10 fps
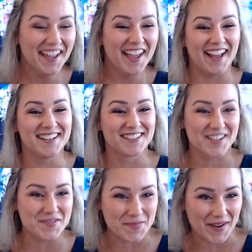and took
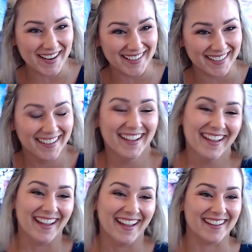a break,
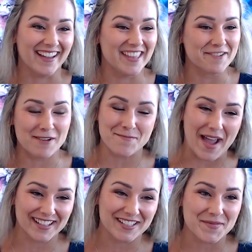and then went
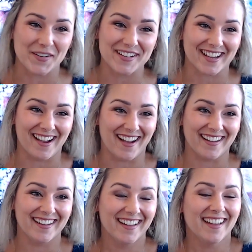back to Muay Thai.